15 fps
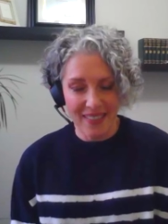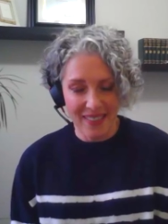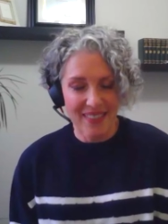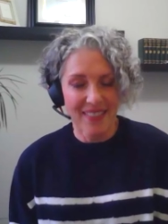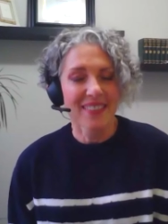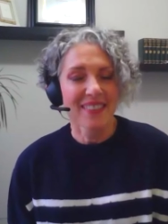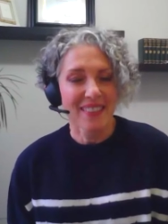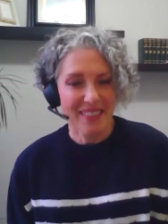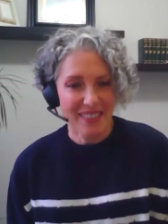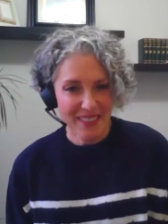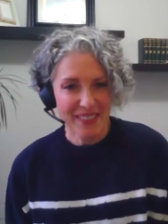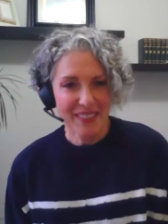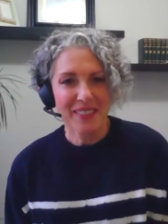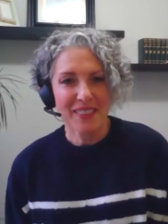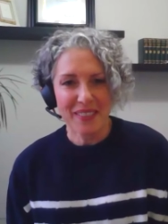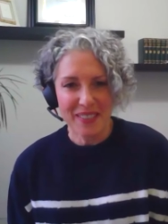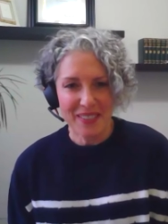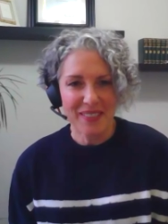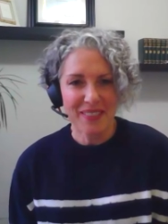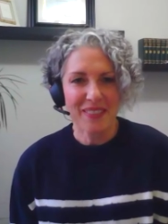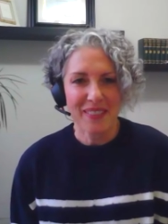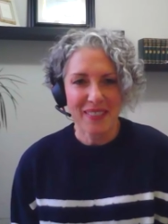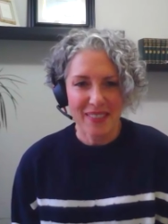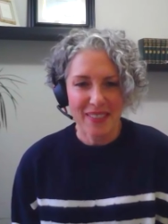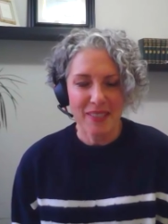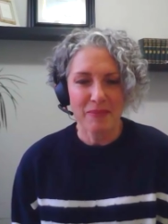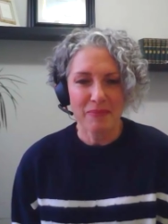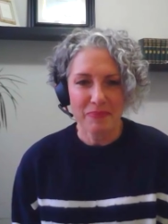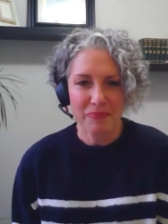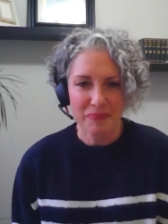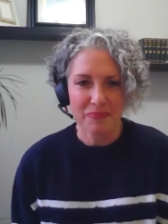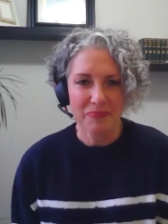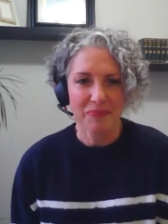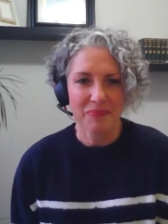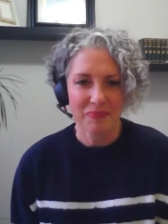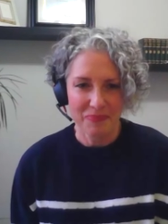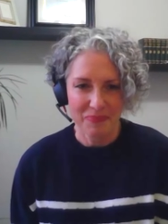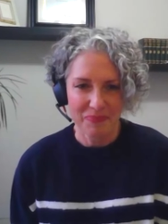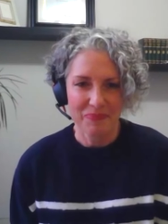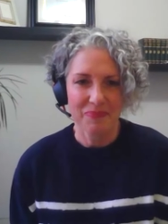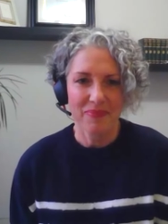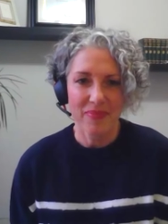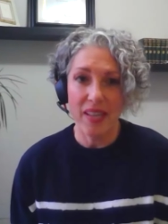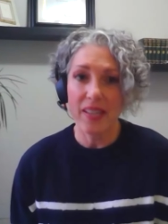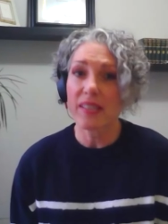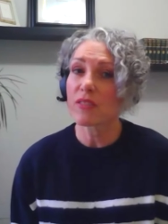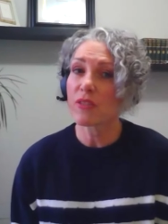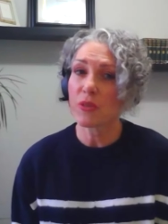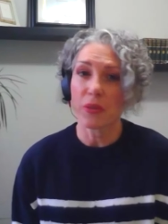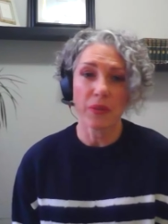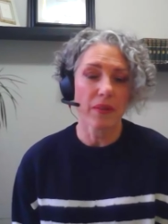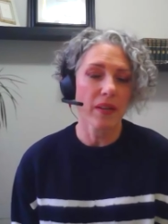So you have a good retirement. Yeah, that is true.